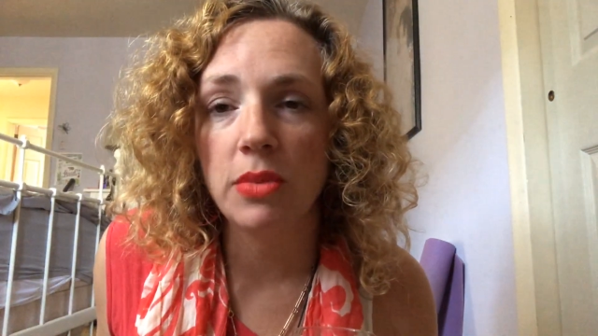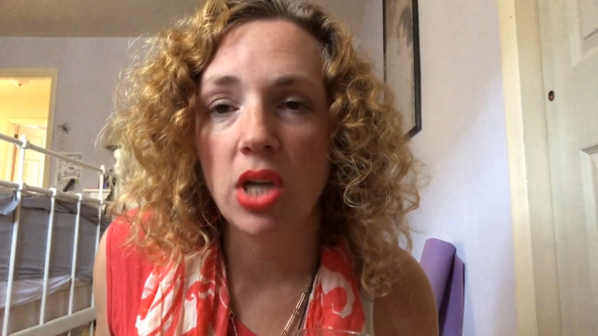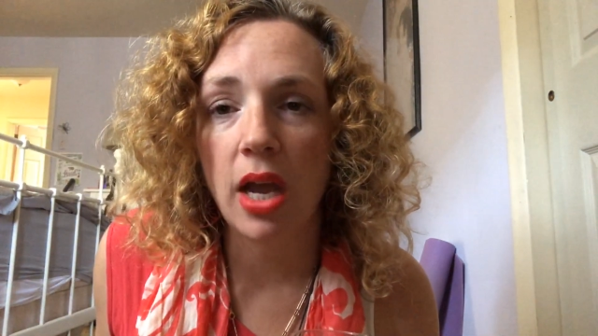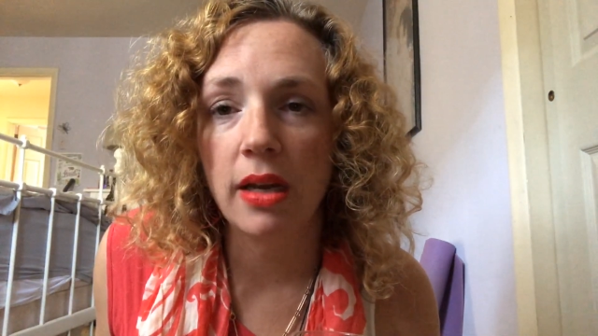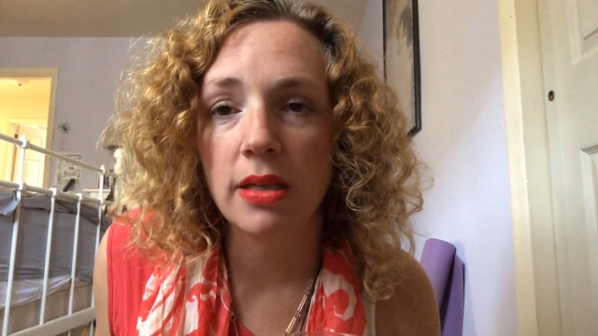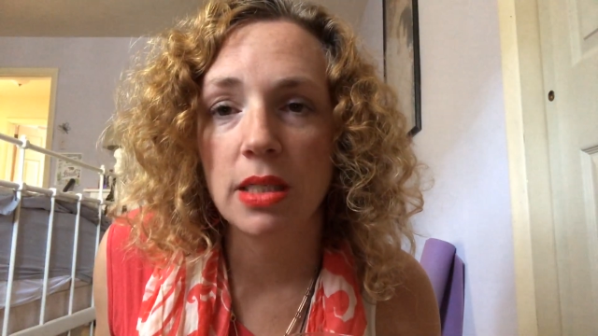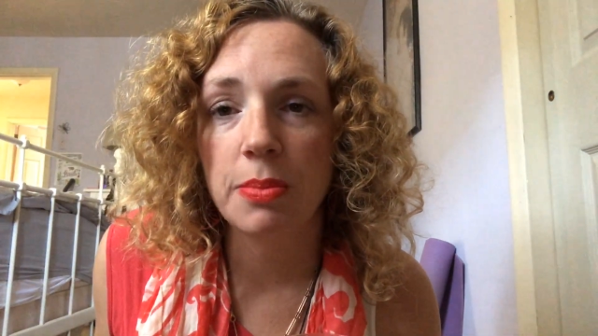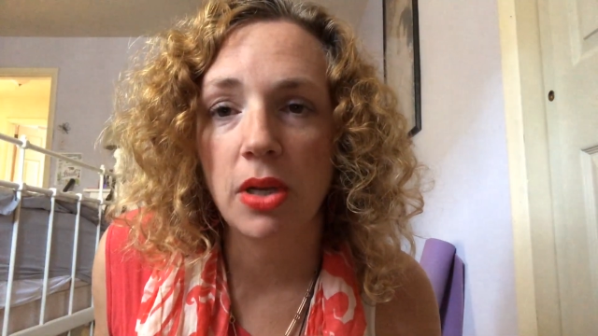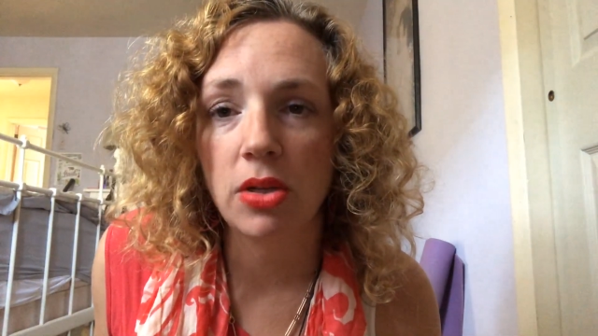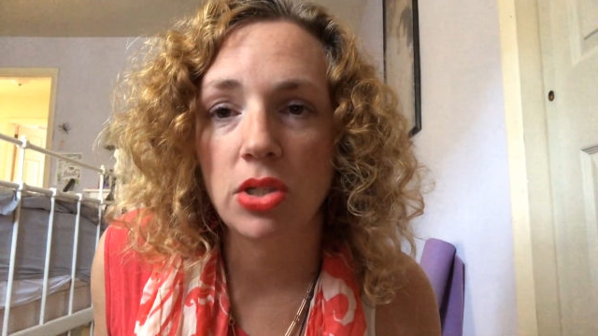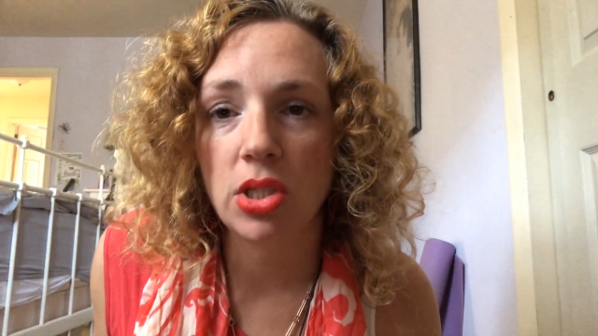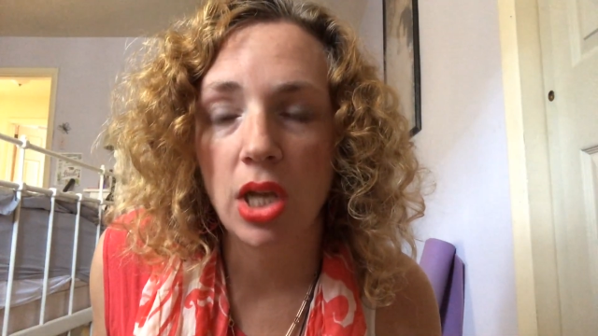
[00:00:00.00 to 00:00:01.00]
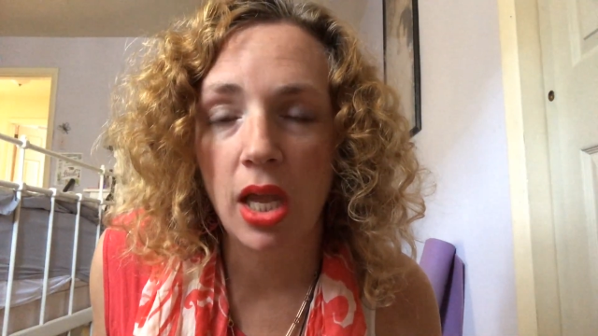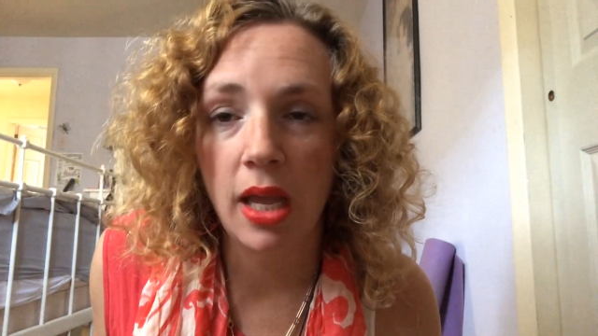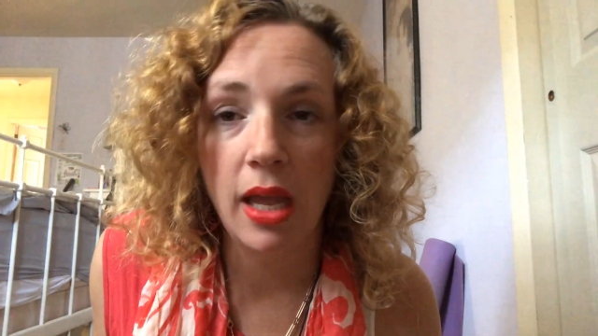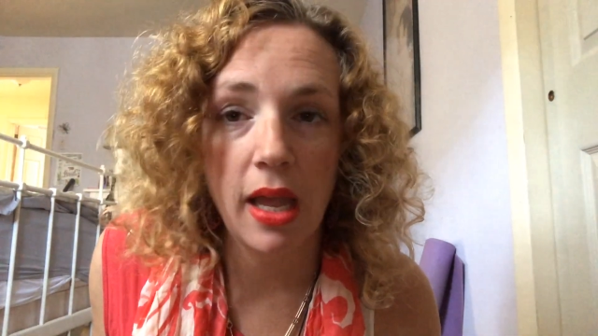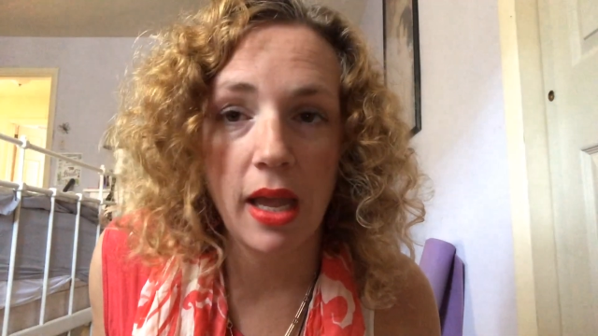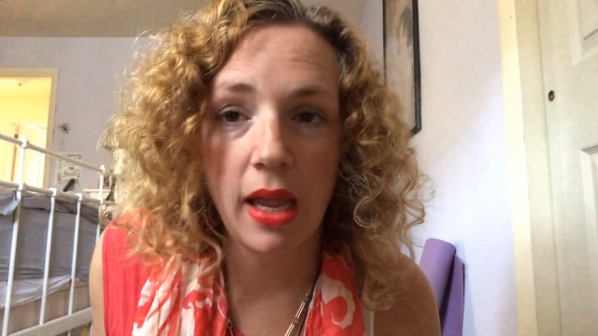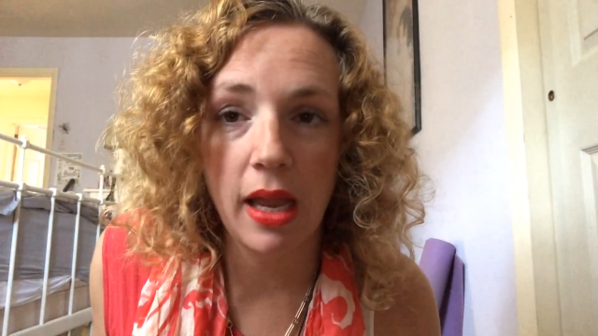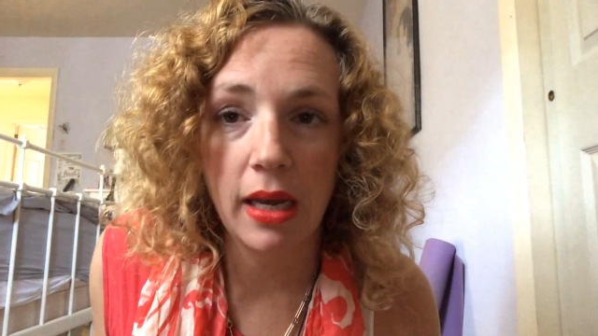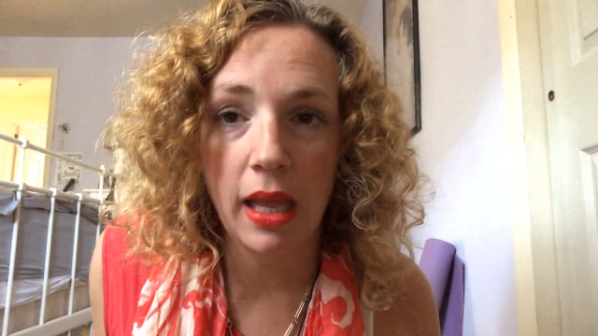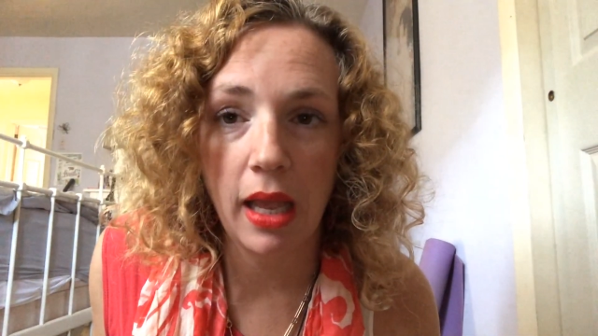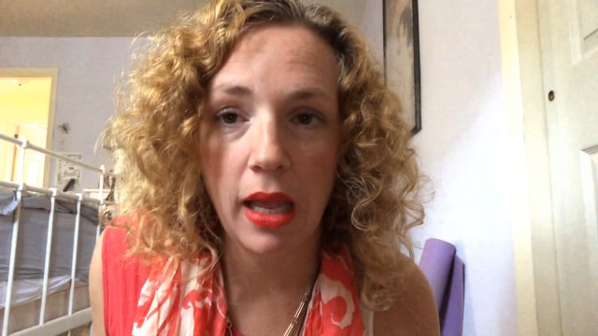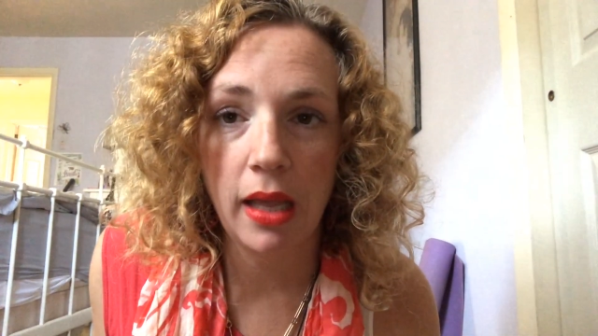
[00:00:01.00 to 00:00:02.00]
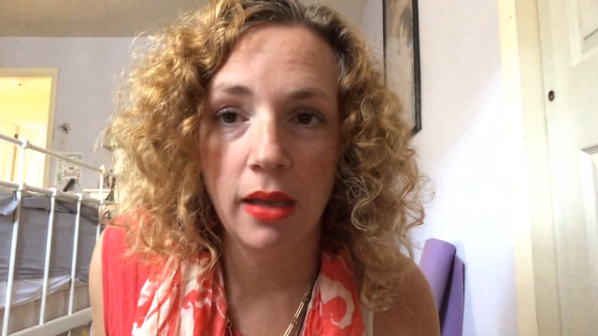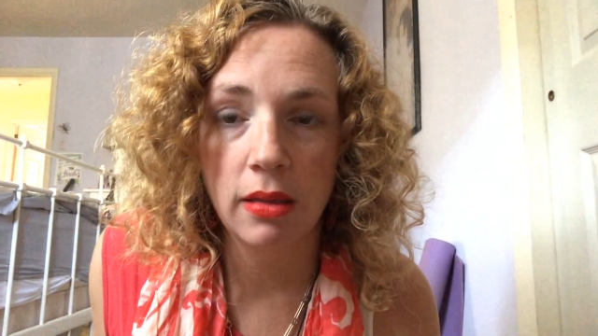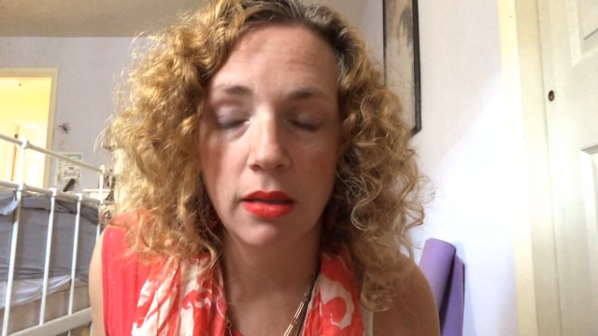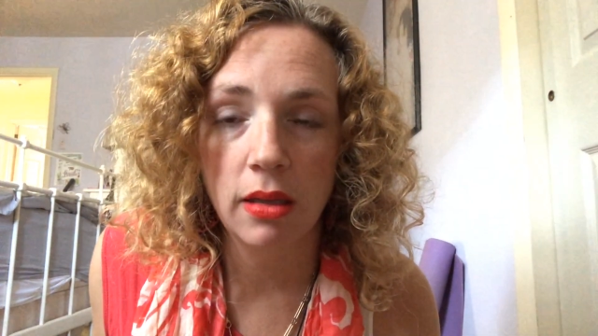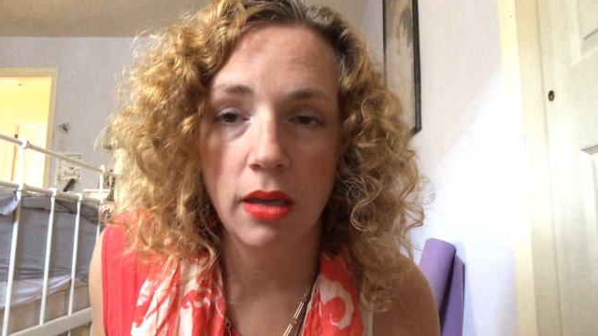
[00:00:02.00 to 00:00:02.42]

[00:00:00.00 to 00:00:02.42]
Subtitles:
Jana spelled Jana.